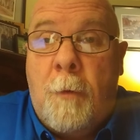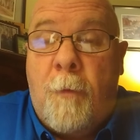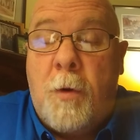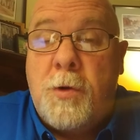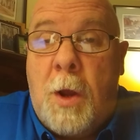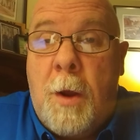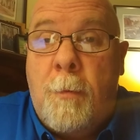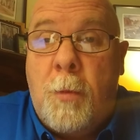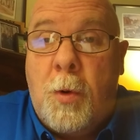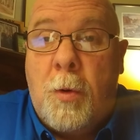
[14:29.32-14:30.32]
first
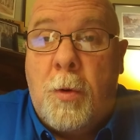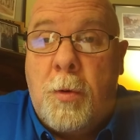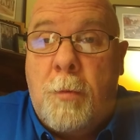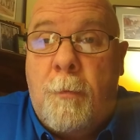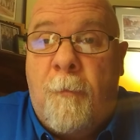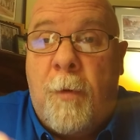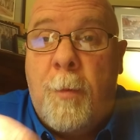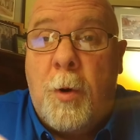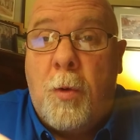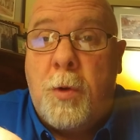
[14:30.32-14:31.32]
time you're
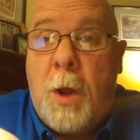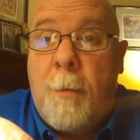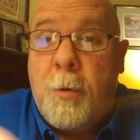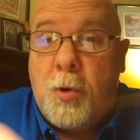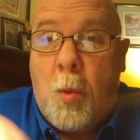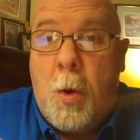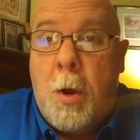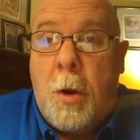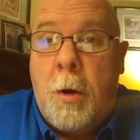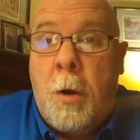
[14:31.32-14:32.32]
flipping on top, it's
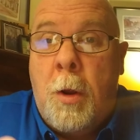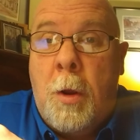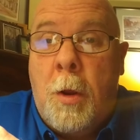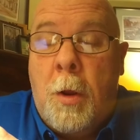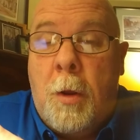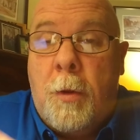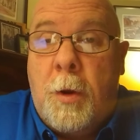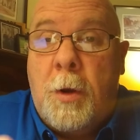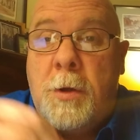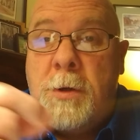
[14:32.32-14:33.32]
one.
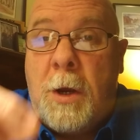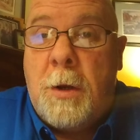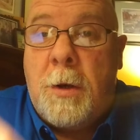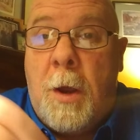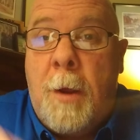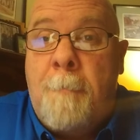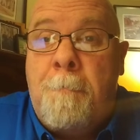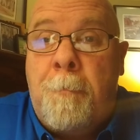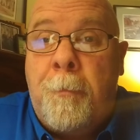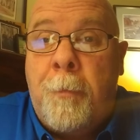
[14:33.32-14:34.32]
Then the second time
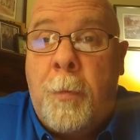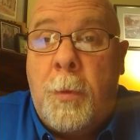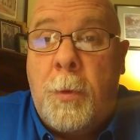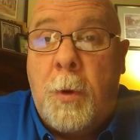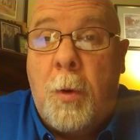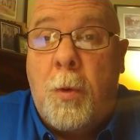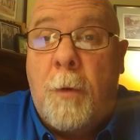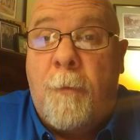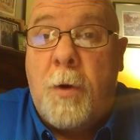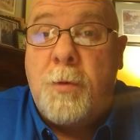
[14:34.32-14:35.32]
through to
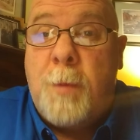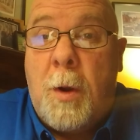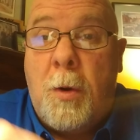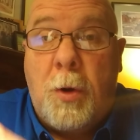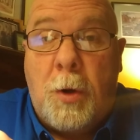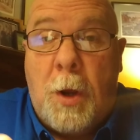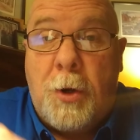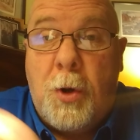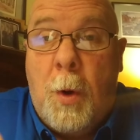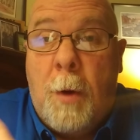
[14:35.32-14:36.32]
the first power, you
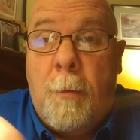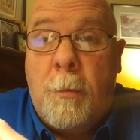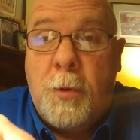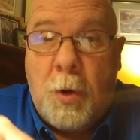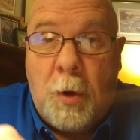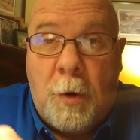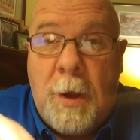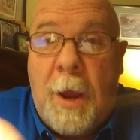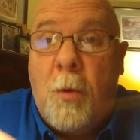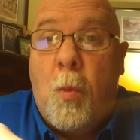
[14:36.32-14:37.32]
got two of them, so you
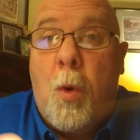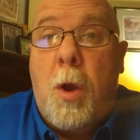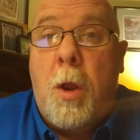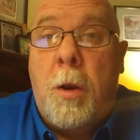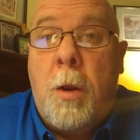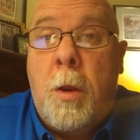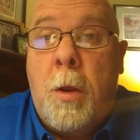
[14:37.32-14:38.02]
gained one.